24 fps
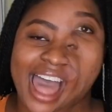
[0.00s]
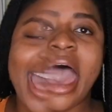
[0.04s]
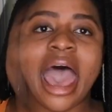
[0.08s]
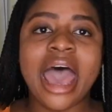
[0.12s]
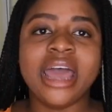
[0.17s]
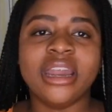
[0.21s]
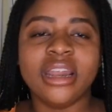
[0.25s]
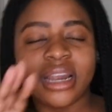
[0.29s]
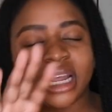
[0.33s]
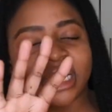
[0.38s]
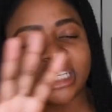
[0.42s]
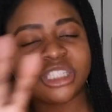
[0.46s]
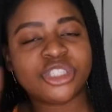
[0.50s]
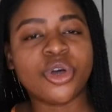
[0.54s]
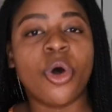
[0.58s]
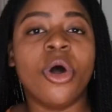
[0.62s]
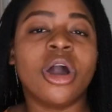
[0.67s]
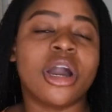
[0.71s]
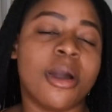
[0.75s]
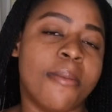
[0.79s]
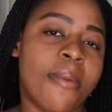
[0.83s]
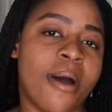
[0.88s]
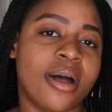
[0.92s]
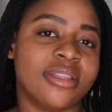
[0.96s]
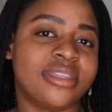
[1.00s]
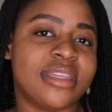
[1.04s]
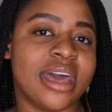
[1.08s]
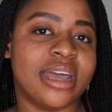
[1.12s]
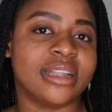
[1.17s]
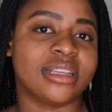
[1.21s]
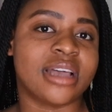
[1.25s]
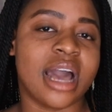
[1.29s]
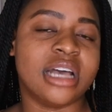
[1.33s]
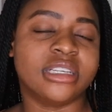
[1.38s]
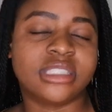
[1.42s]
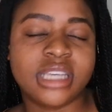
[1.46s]
And let's talk about
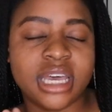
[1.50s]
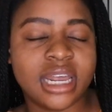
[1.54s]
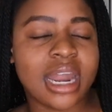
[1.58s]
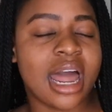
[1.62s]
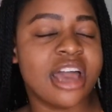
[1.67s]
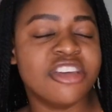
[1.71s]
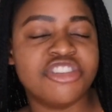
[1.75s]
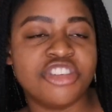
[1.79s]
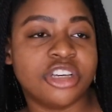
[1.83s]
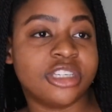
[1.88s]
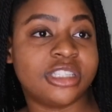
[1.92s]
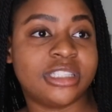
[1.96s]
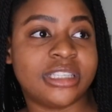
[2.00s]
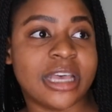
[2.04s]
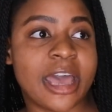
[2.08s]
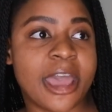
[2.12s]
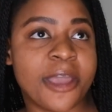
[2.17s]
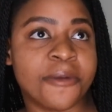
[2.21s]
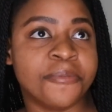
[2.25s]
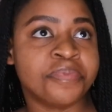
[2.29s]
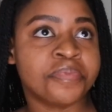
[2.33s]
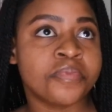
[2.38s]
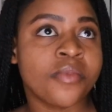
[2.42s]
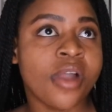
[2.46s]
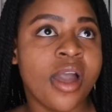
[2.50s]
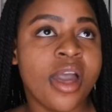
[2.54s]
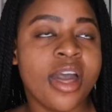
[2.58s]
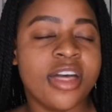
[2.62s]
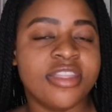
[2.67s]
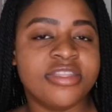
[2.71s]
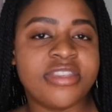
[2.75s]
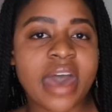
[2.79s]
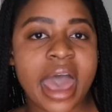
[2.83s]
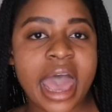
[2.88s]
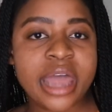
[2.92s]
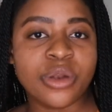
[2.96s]
that, guys. Can I just say
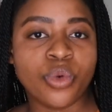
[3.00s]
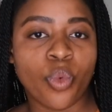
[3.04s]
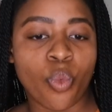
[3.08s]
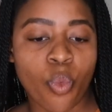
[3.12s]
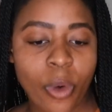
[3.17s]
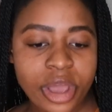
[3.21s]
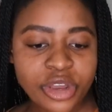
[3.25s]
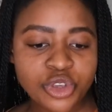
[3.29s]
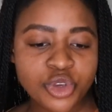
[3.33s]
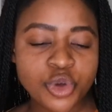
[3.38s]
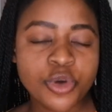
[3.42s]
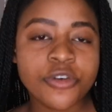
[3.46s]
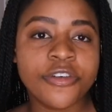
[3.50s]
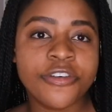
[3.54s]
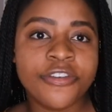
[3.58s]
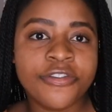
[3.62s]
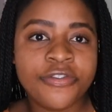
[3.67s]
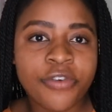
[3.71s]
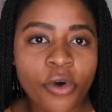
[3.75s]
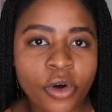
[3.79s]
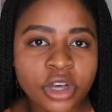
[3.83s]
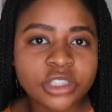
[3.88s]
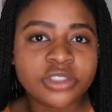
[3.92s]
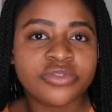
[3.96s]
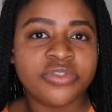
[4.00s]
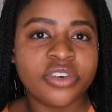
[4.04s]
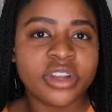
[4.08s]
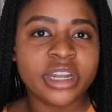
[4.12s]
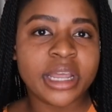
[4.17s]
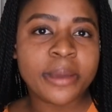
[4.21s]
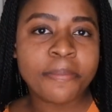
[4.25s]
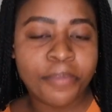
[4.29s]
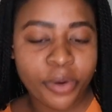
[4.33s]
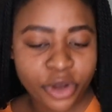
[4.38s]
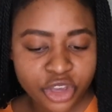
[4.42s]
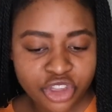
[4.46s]
that when you
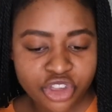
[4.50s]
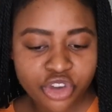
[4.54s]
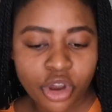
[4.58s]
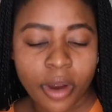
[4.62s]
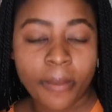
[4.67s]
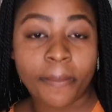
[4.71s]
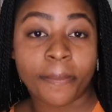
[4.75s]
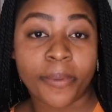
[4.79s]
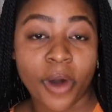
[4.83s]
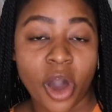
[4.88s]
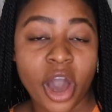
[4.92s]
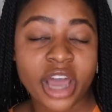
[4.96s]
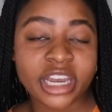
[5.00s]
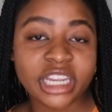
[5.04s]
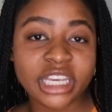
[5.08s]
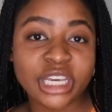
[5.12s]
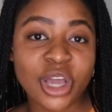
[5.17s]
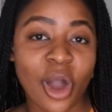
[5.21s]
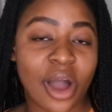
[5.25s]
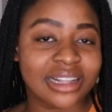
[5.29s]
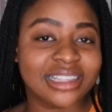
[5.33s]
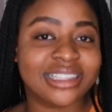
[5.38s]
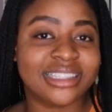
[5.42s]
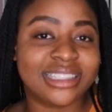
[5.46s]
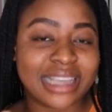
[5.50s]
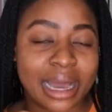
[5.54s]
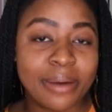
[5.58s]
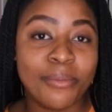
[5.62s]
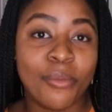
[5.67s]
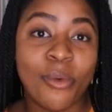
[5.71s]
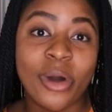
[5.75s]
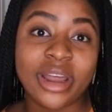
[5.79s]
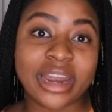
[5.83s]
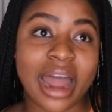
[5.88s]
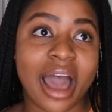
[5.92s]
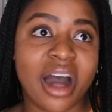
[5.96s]
forcefully put your body on
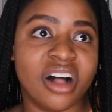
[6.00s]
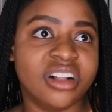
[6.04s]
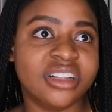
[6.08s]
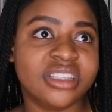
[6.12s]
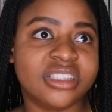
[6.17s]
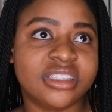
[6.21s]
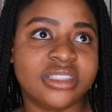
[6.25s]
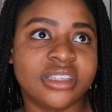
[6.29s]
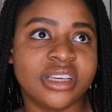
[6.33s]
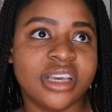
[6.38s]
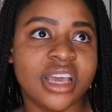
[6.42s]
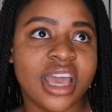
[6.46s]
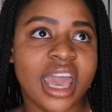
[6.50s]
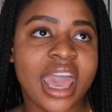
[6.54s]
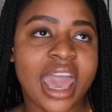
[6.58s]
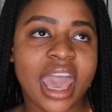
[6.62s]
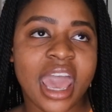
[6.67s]
someone else,